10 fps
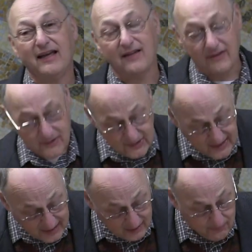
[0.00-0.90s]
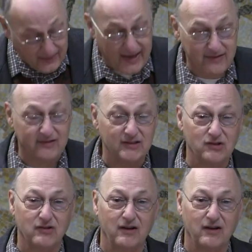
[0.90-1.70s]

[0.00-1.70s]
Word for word: in the second passage,